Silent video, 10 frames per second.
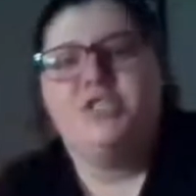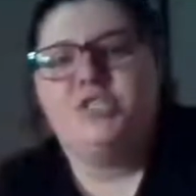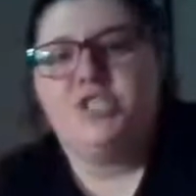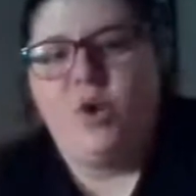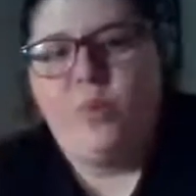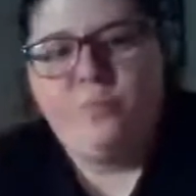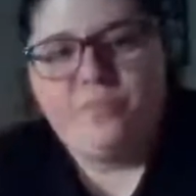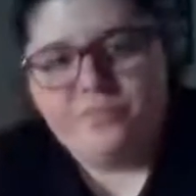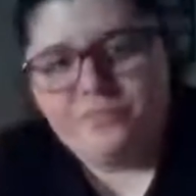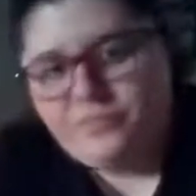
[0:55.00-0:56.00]
So,
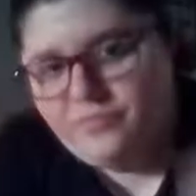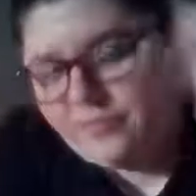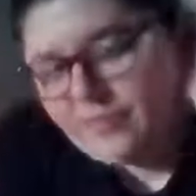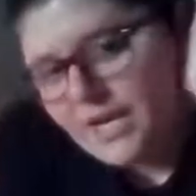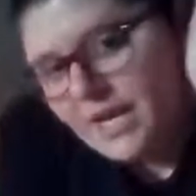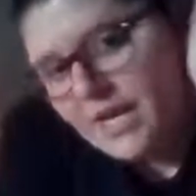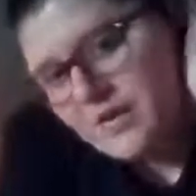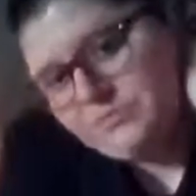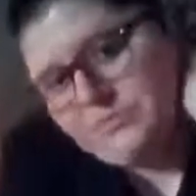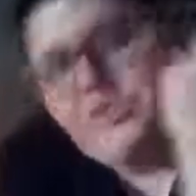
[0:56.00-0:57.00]

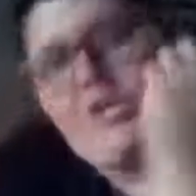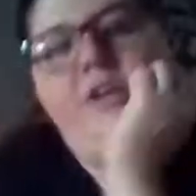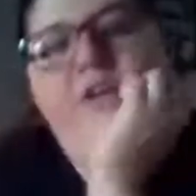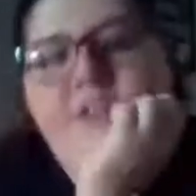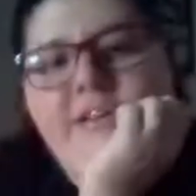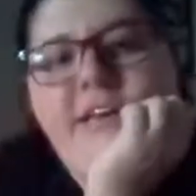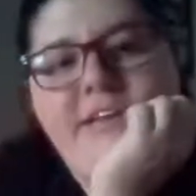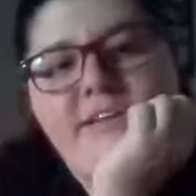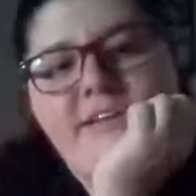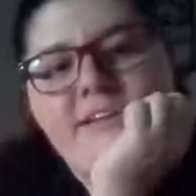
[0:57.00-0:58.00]
oh darn.
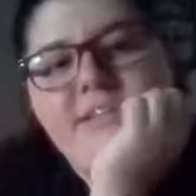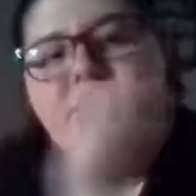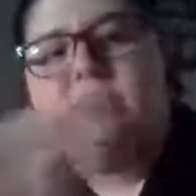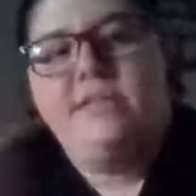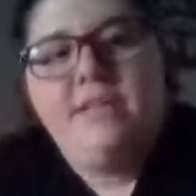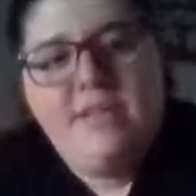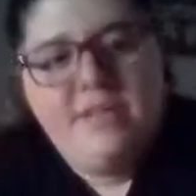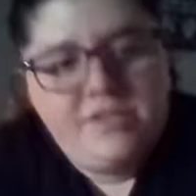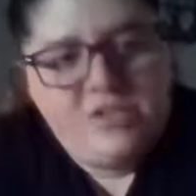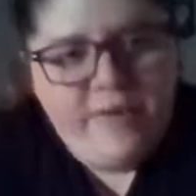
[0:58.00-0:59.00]

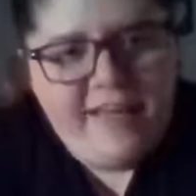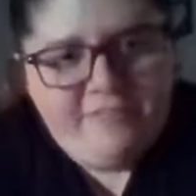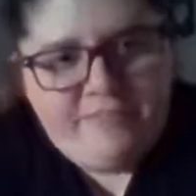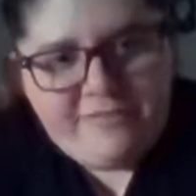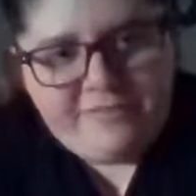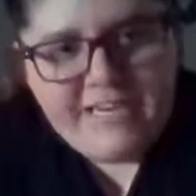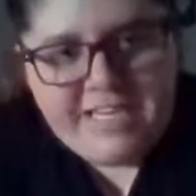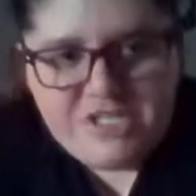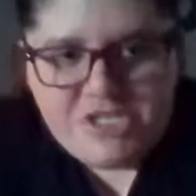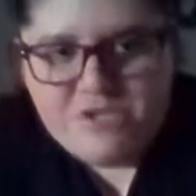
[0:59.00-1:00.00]
Do I have
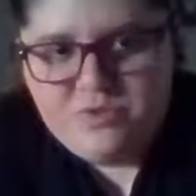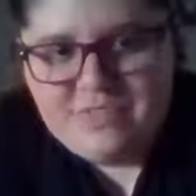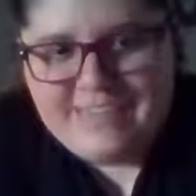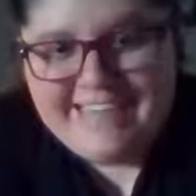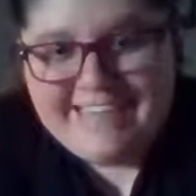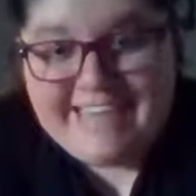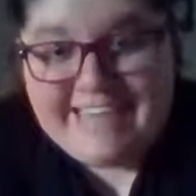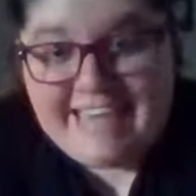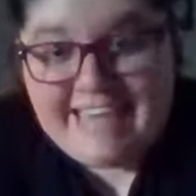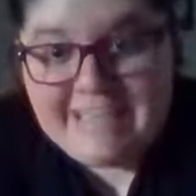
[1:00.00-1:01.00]
buffering issues
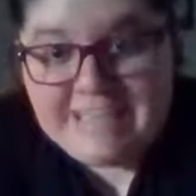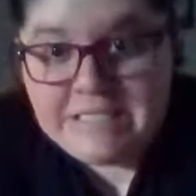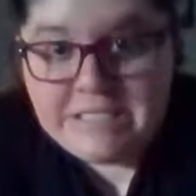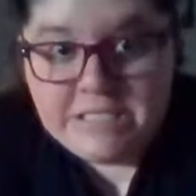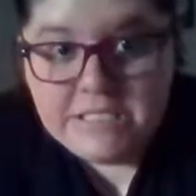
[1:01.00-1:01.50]
again?